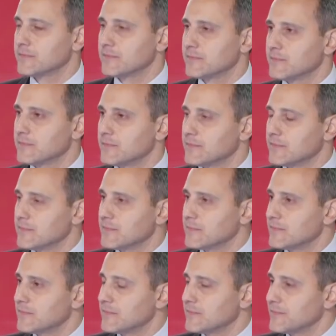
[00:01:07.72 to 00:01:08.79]

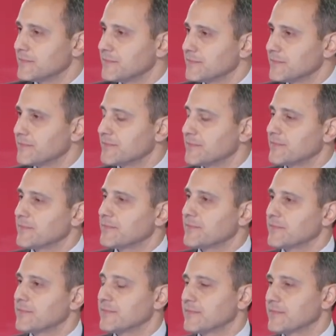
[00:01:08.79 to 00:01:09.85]

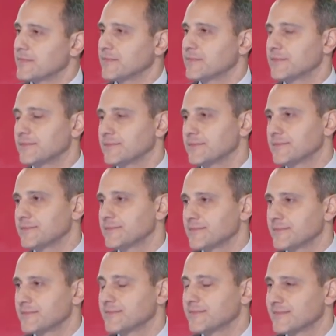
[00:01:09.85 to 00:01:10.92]

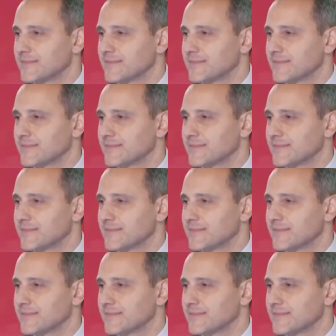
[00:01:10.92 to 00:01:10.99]
This person isn't speaking.